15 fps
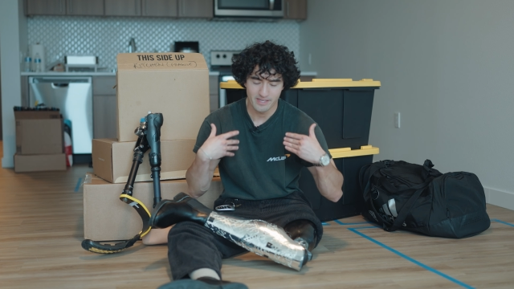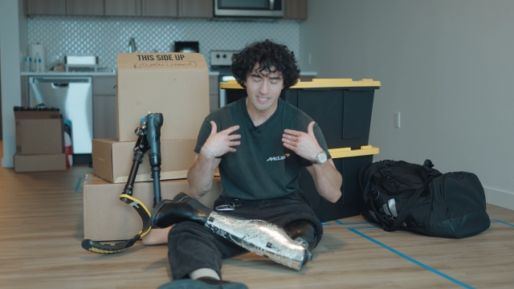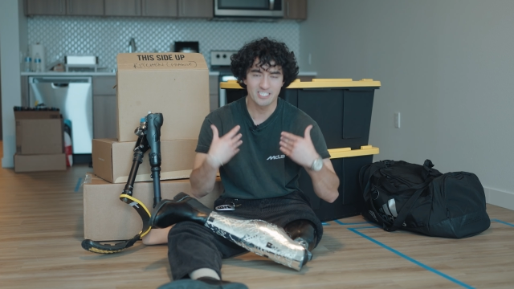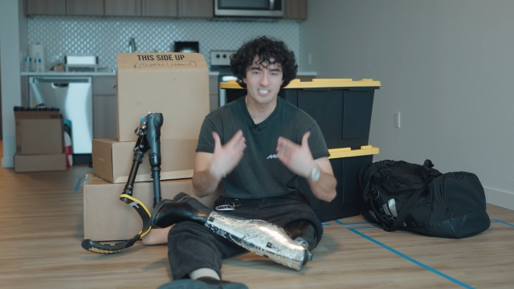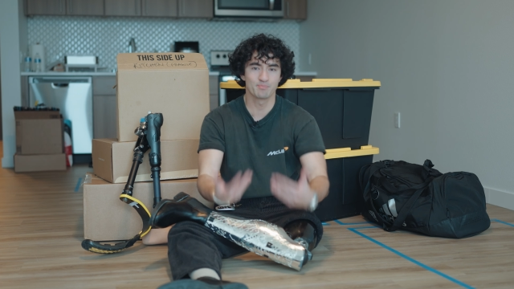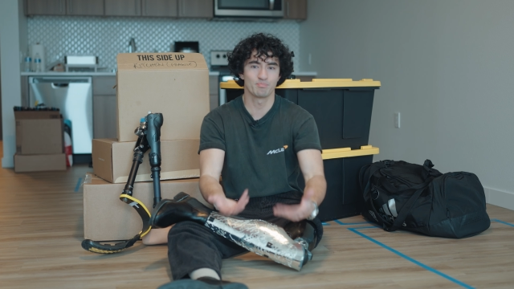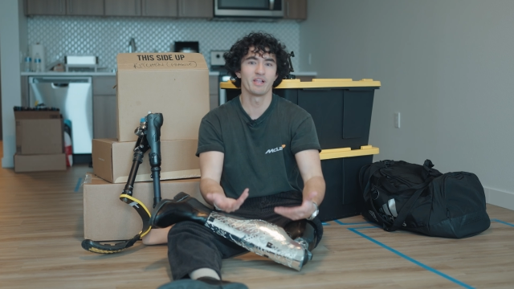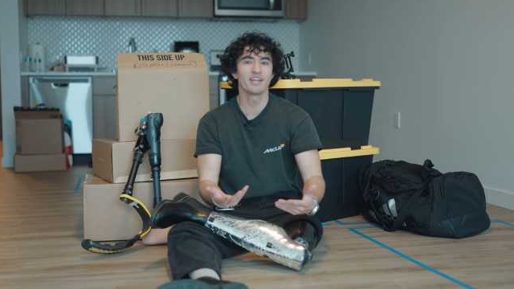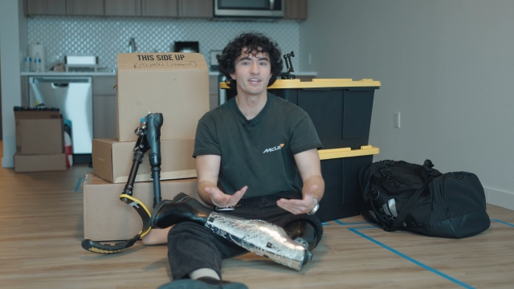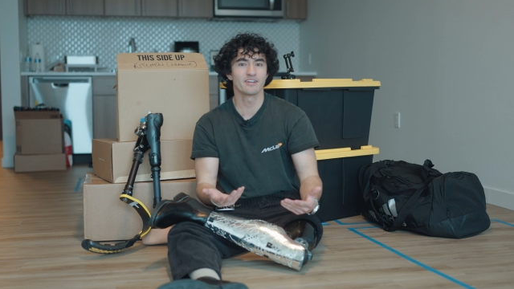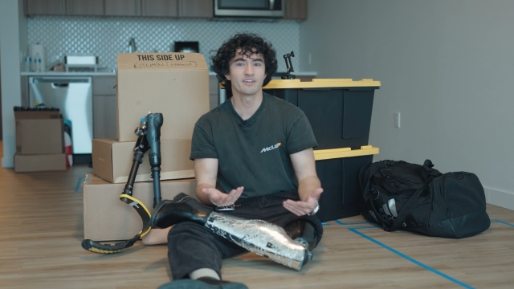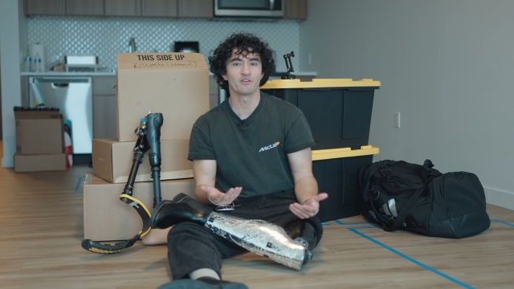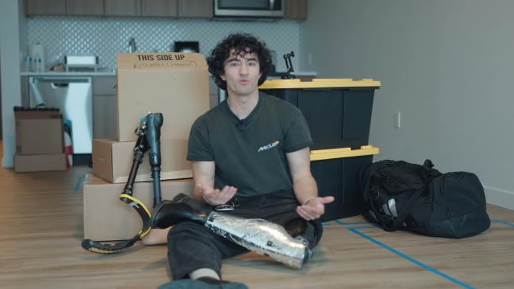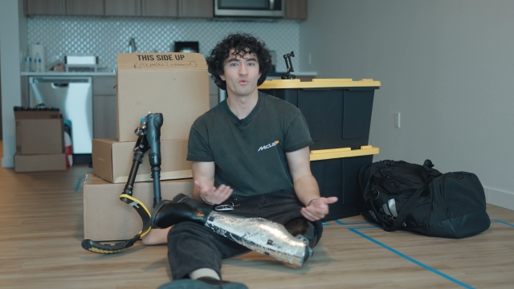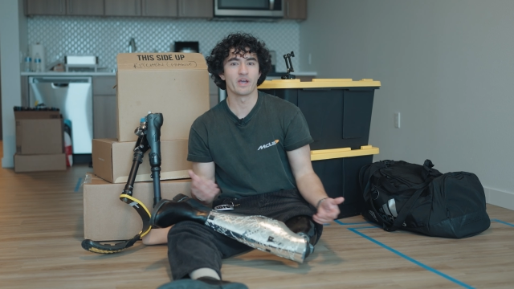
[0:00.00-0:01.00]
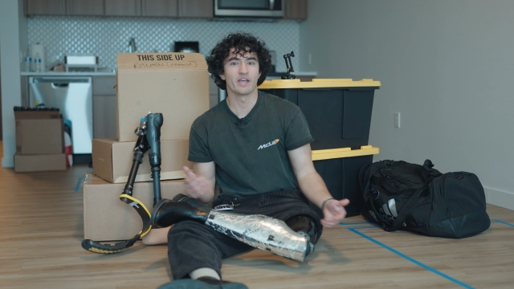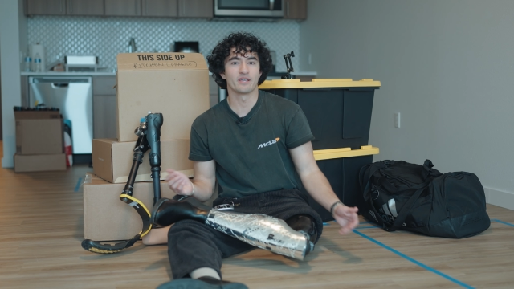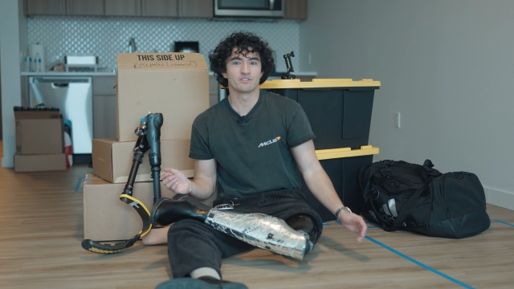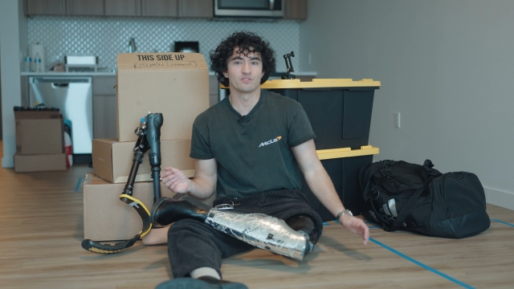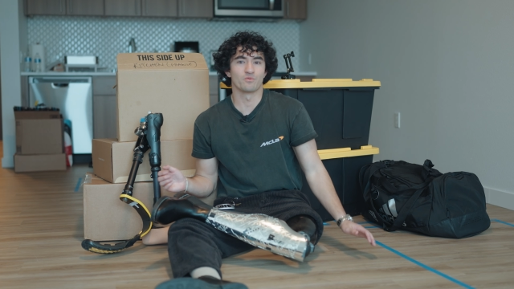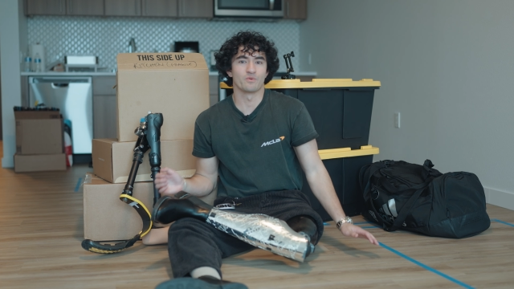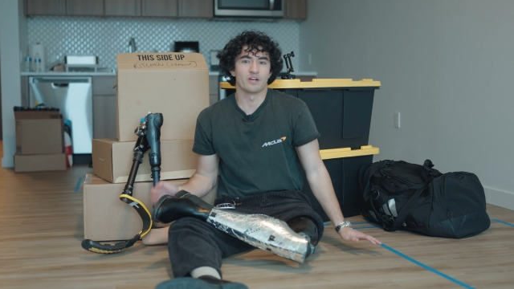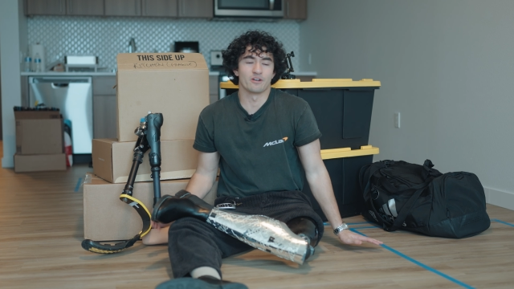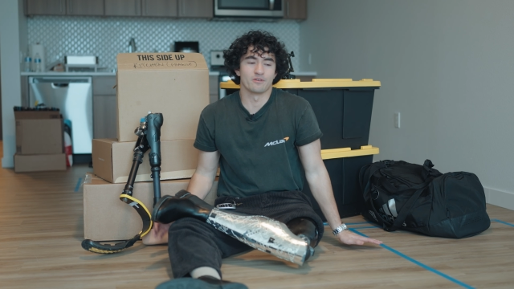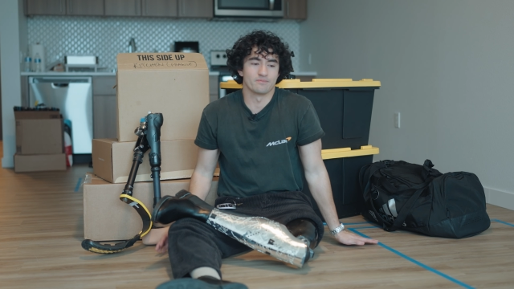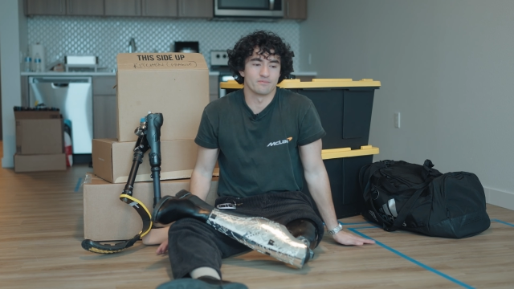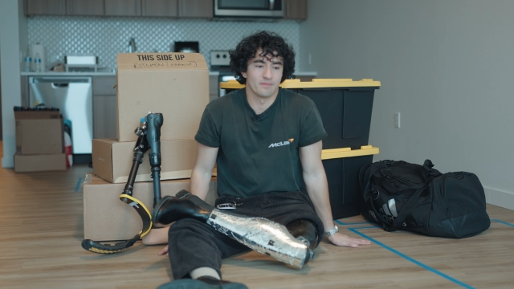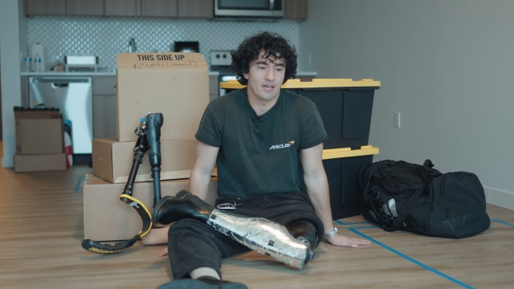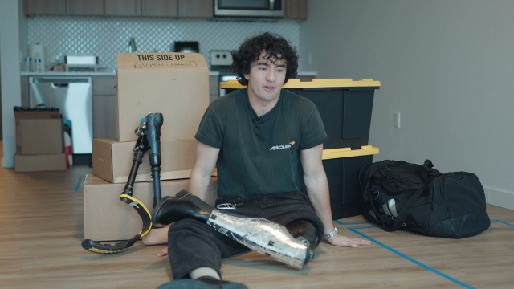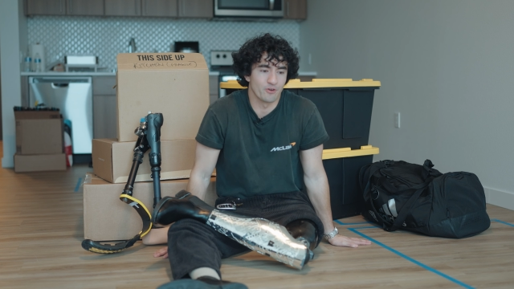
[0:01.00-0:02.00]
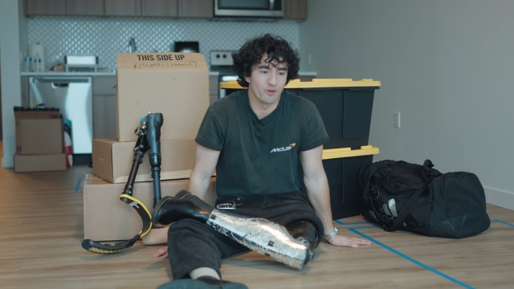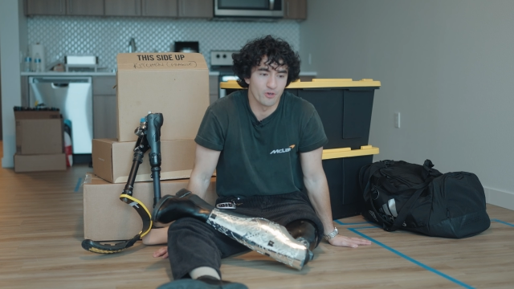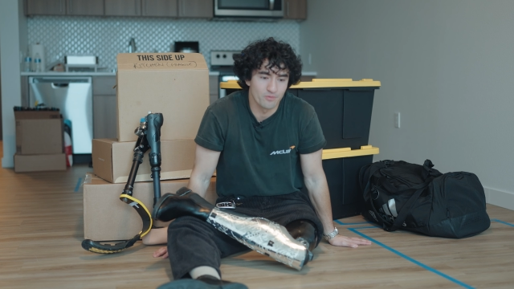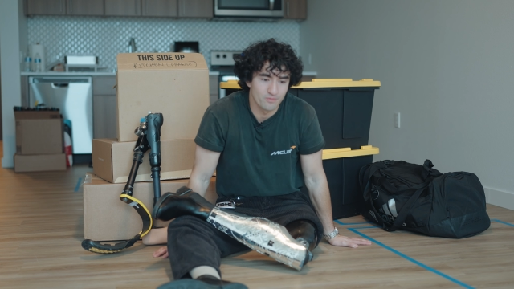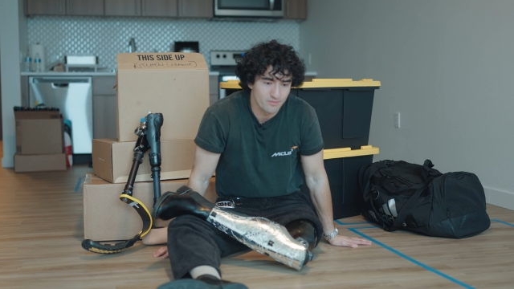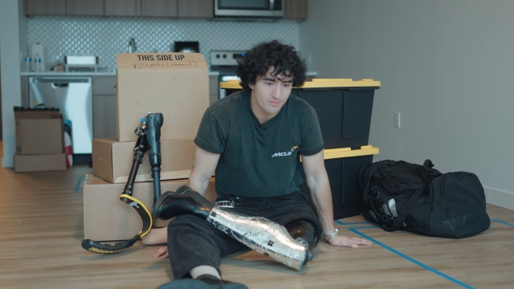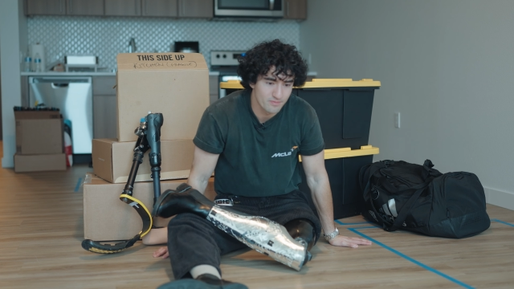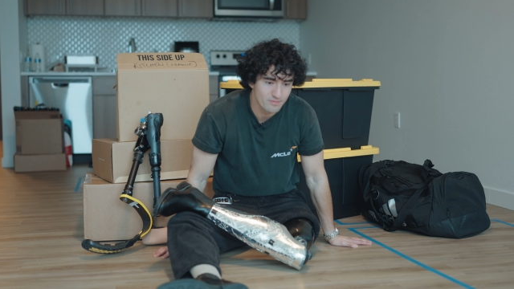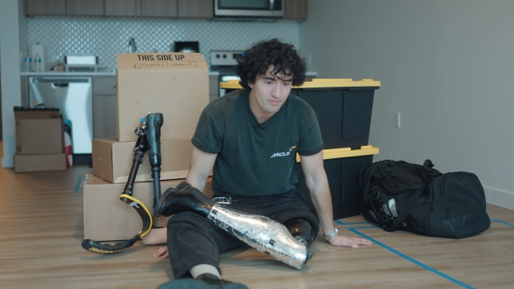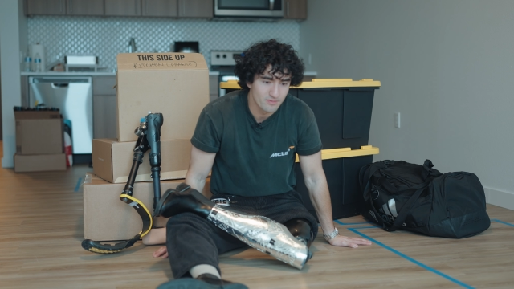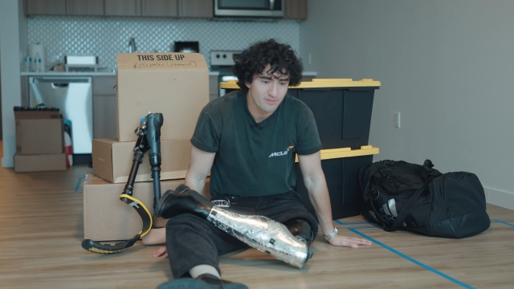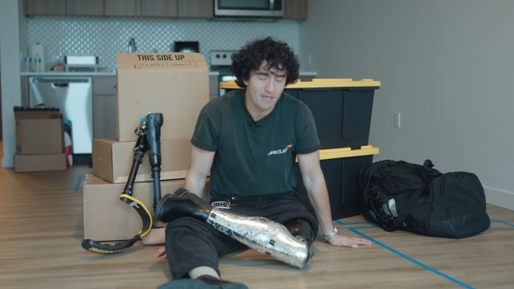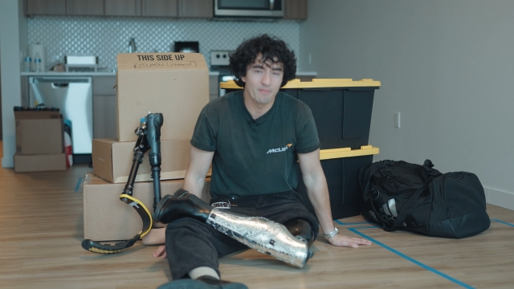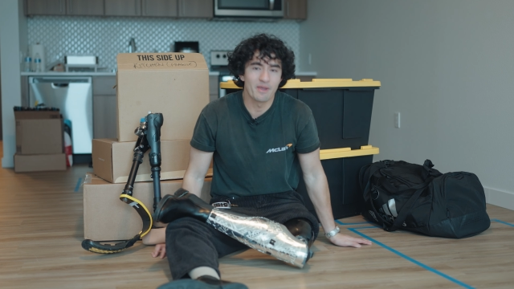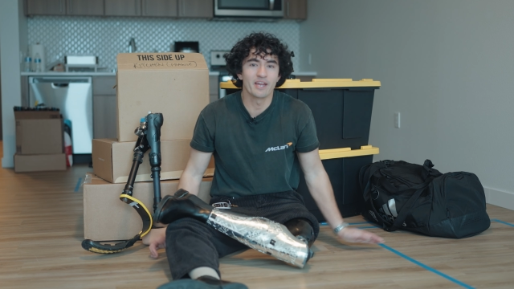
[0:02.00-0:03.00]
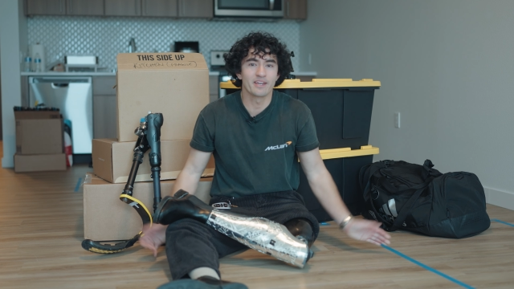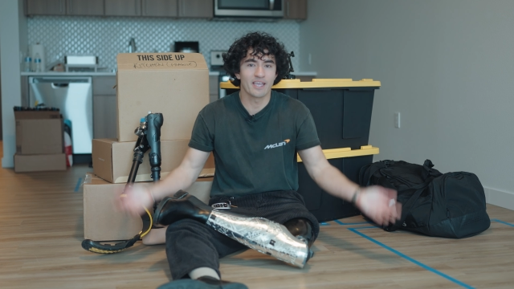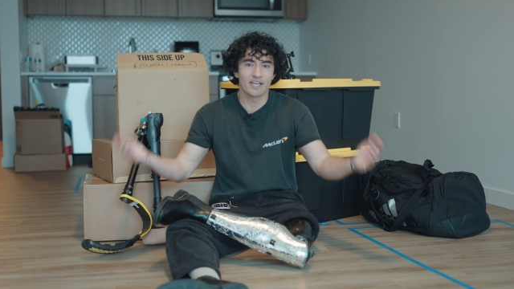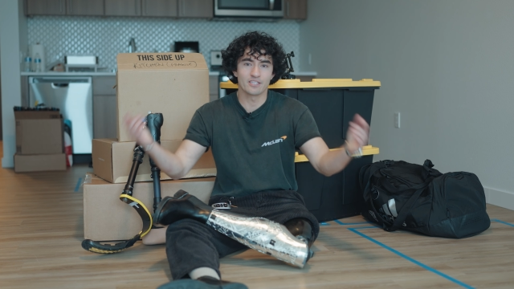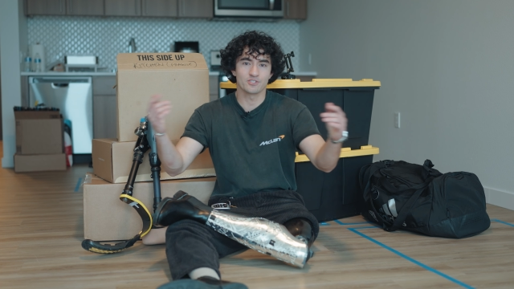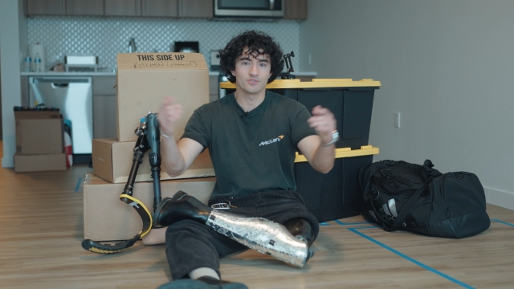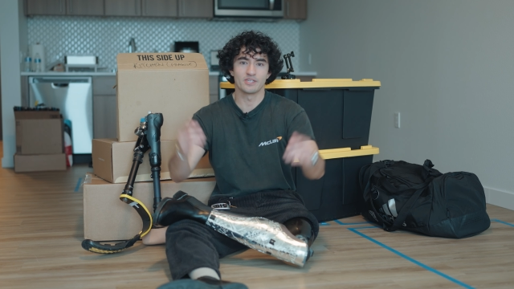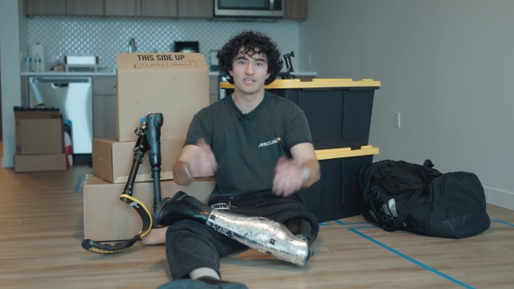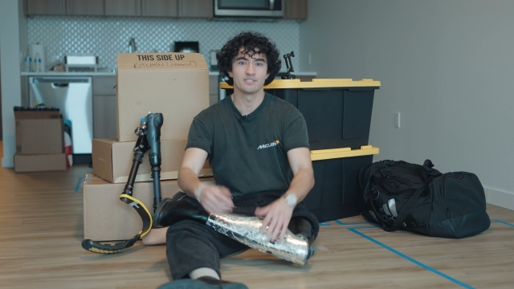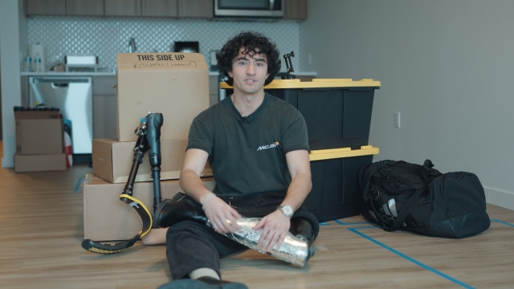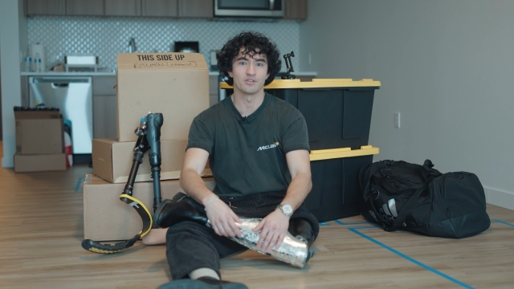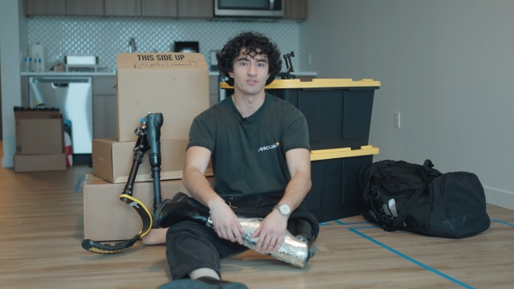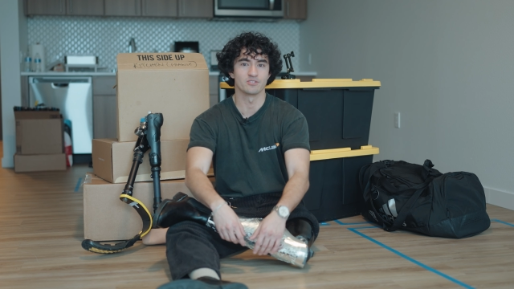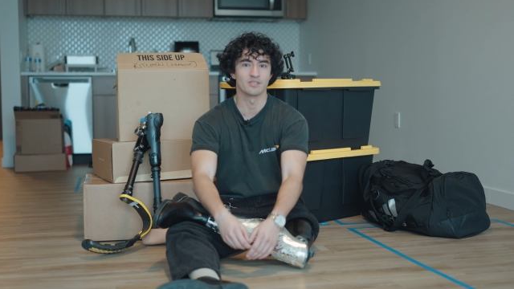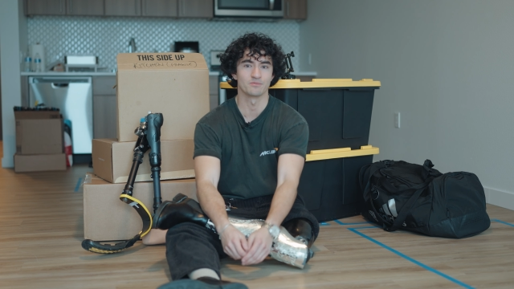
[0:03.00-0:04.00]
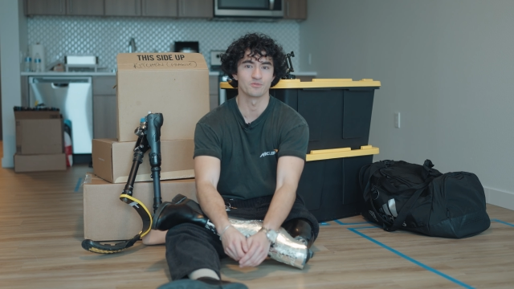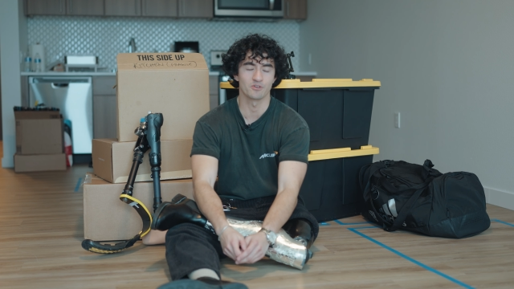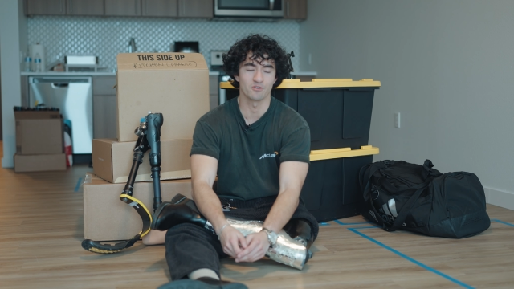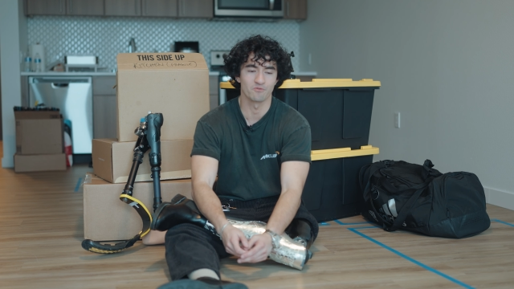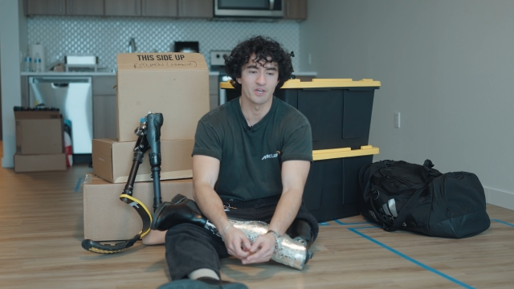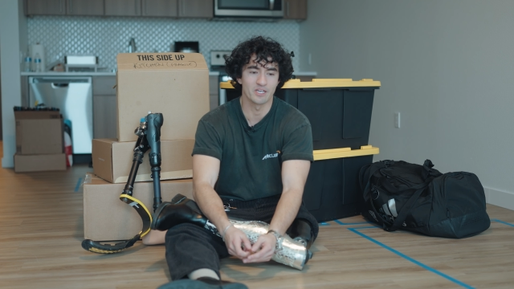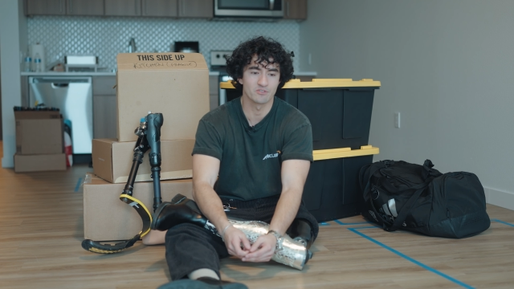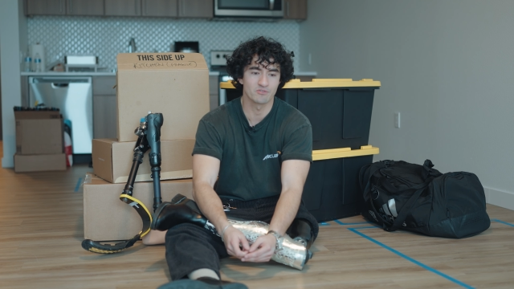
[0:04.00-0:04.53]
explain it in a way to where, I don't know, that made cancer easier in some sort of way.